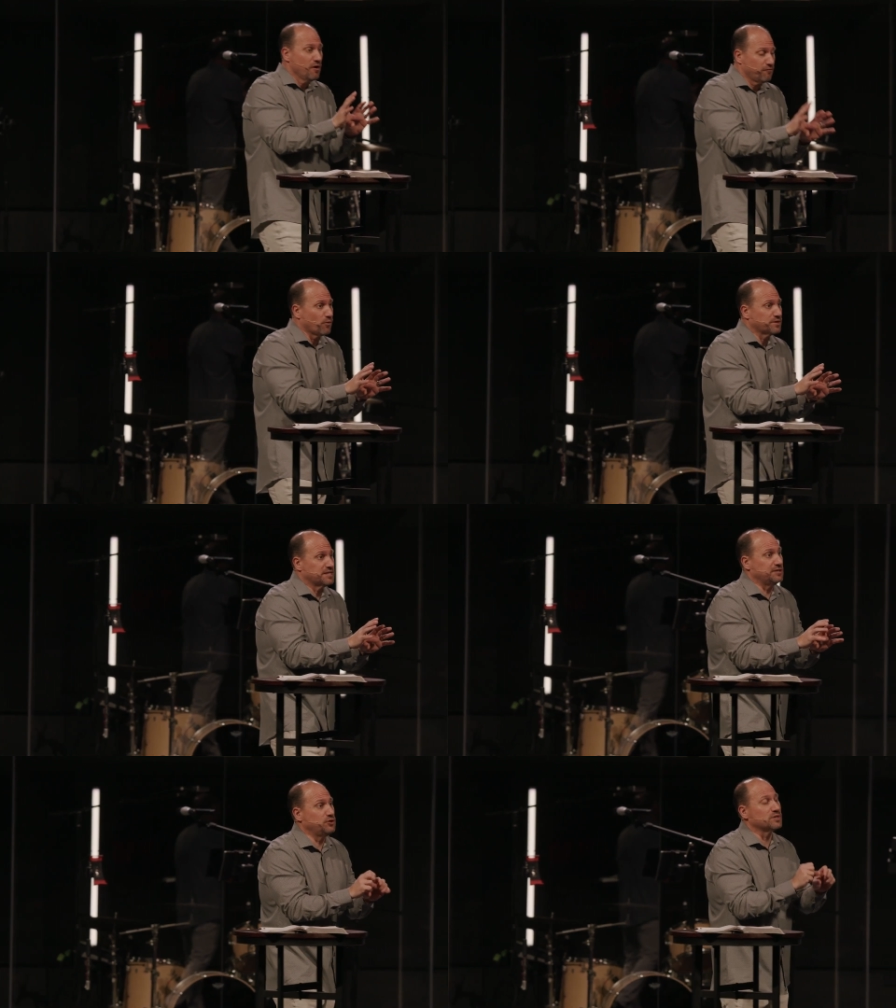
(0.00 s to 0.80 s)

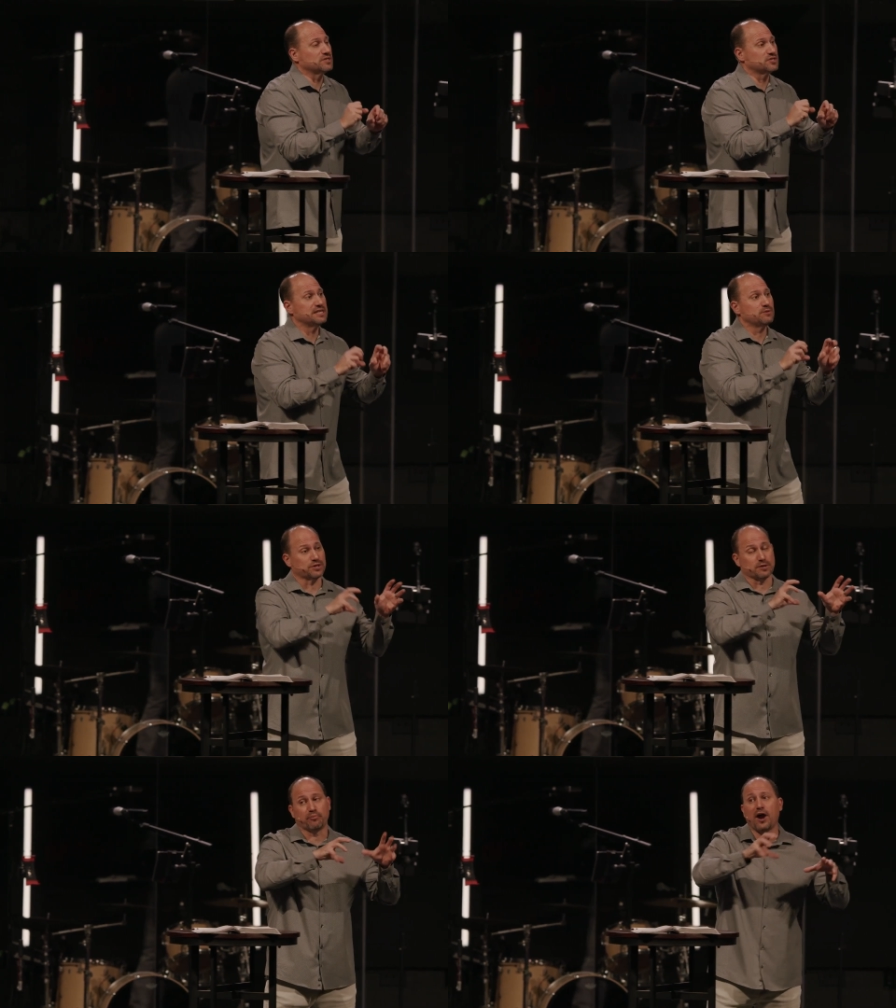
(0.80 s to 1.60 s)
14. You can see what
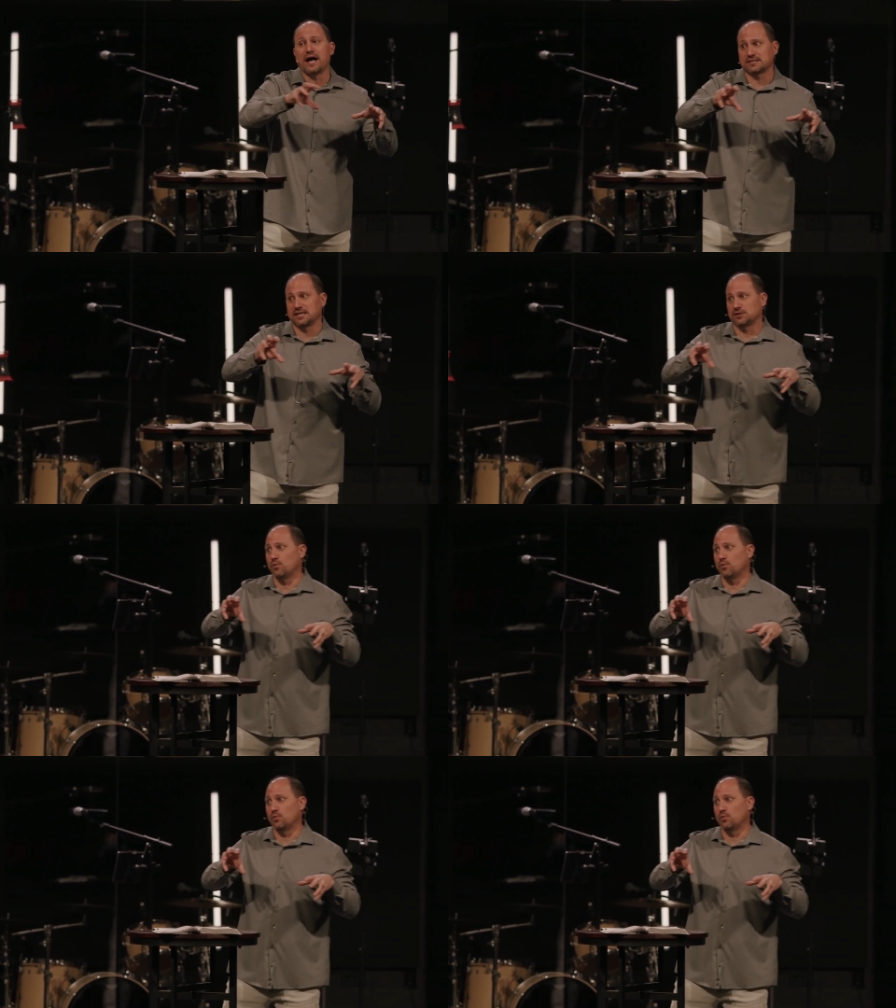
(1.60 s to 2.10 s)
the process